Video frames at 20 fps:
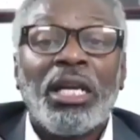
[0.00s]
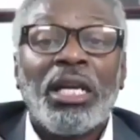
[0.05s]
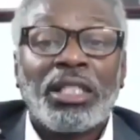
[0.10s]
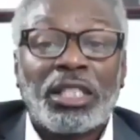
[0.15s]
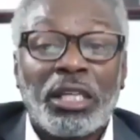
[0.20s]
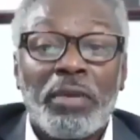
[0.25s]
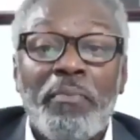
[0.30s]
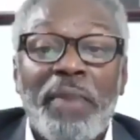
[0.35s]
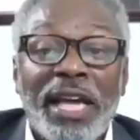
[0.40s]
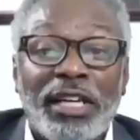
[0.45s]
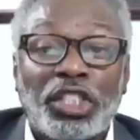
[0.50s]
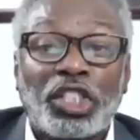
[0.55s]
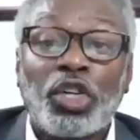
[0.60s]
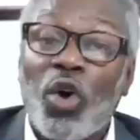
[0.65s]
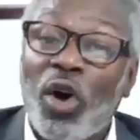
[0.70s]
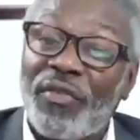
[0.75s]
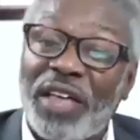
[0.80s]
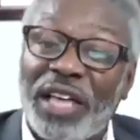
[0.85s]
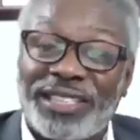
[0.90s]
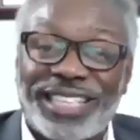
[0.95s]
to make
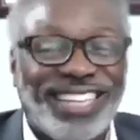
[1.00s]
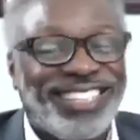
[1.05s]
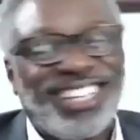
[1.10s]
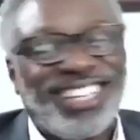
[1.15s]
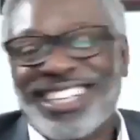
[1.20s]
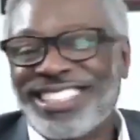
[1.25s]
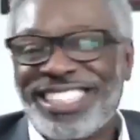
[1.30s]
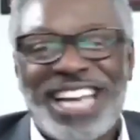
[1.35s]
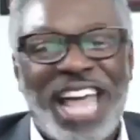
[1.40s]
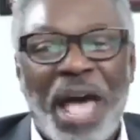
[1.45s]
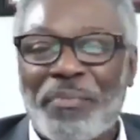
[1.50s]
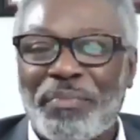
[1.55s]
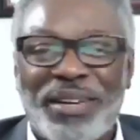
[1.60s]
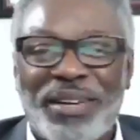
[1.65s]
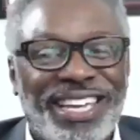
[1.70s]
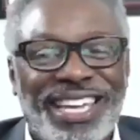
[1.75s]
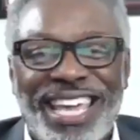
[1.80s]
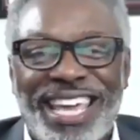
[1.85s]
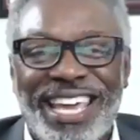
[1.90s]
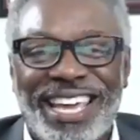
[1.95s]
sure that that doesn't happen
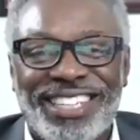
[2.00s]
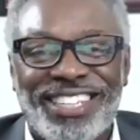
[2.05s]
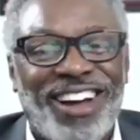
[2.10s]
again.